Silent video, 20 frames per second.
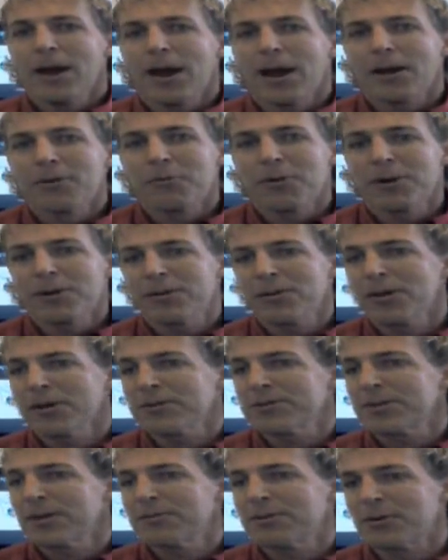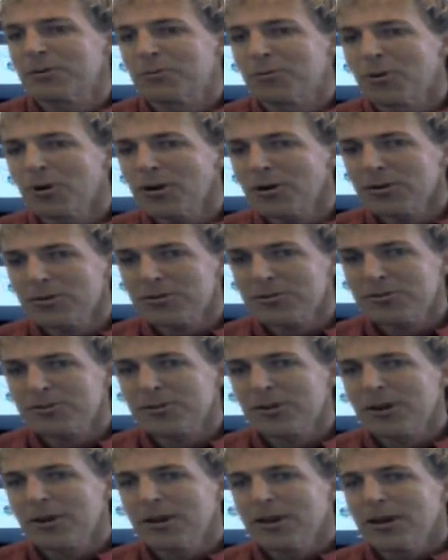And what looks even worse
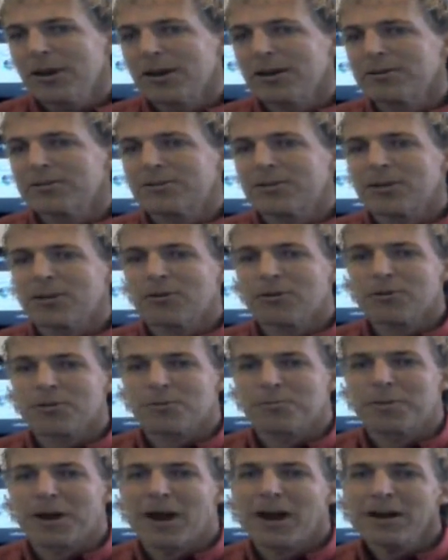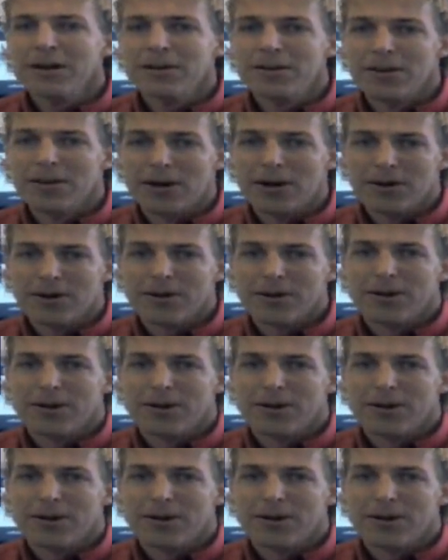is the order backlog.